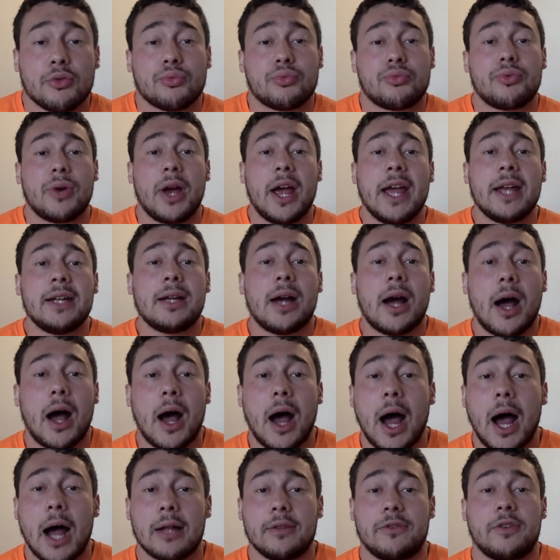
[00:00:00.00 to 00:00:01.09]
red
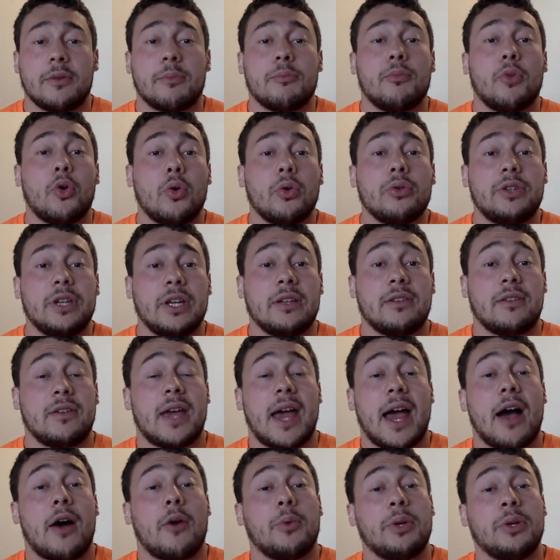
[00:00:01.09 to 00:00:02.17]
hot to mold it to
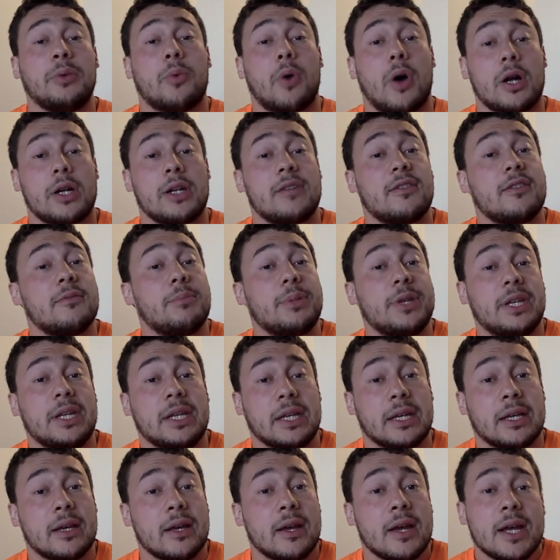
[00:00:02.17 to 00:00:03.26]
how we want it to be.
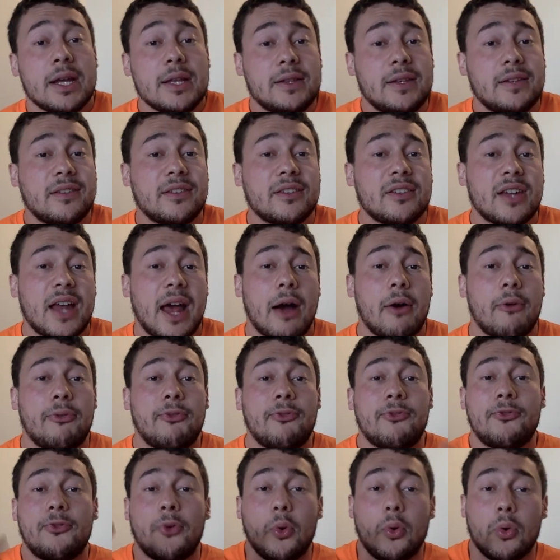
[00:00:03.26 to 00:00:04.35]
This is how
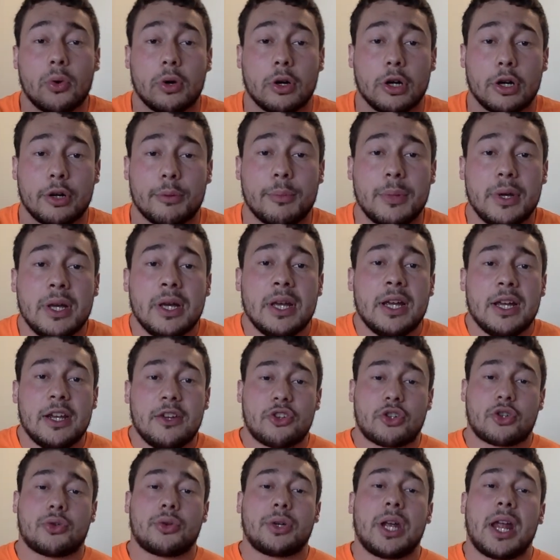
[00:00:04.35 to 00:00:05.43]
form is
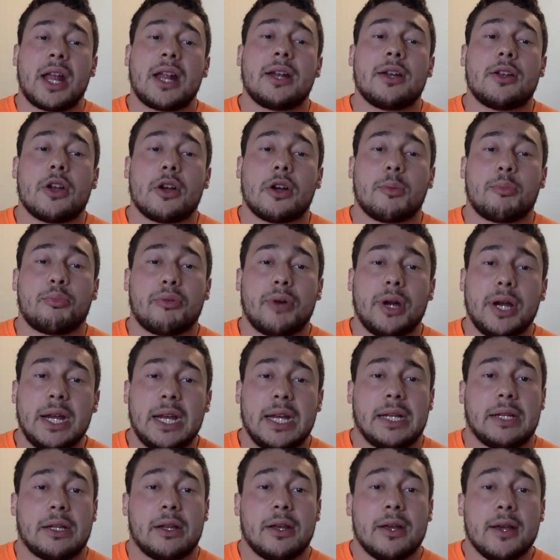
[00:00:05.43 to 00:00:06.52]
created in our brain.
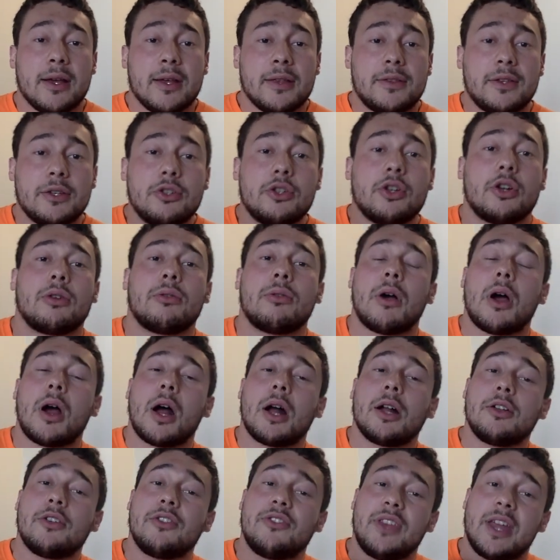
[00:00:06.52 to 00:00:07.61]
The
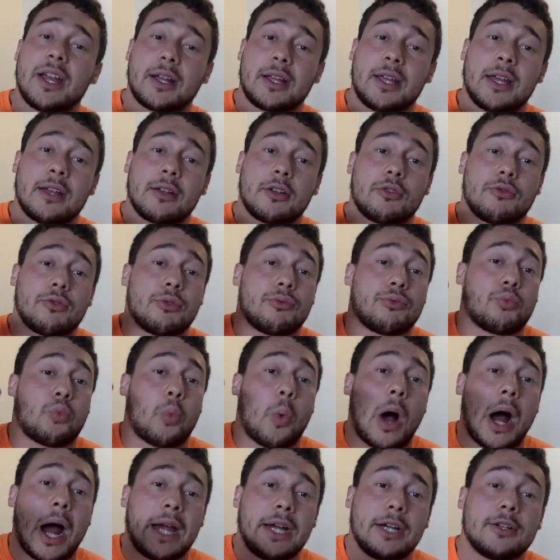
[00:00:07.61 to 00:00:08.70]
neurons that get
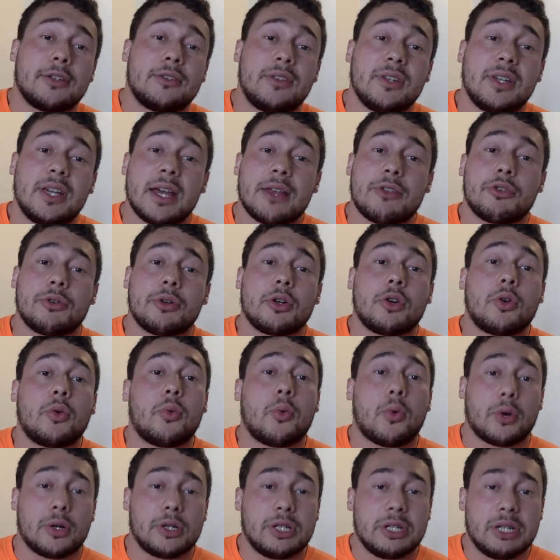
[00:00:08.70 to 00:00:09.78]
wired together and
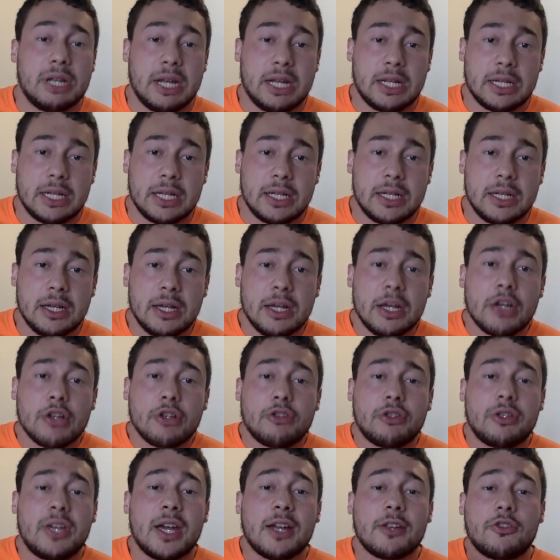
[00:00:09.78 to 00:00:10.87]
coordinated
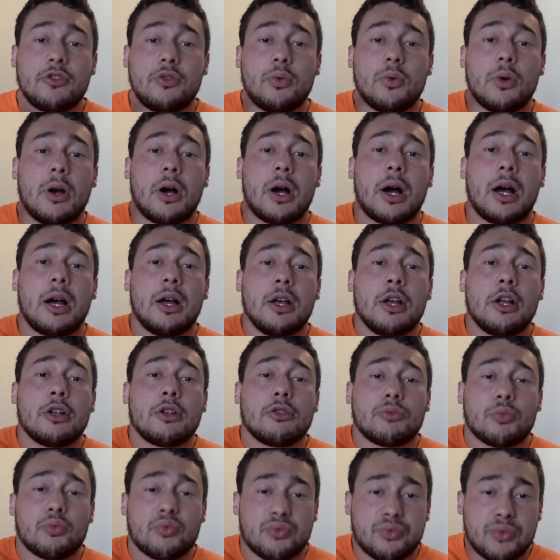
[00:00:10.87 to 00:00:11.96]
get to a
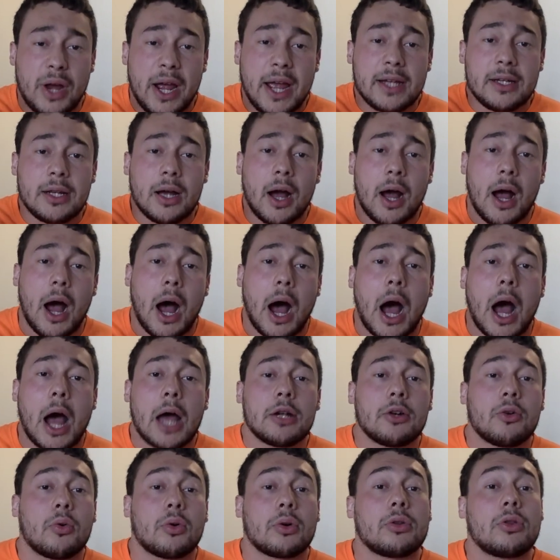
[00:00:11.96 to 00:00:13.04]
red hot
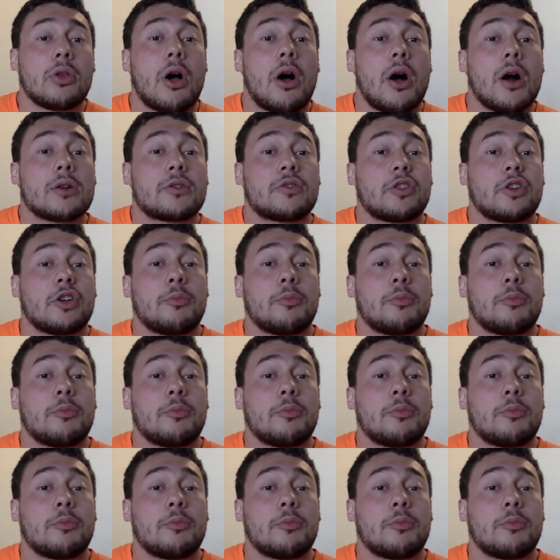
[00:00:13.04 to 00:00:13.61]
or long-term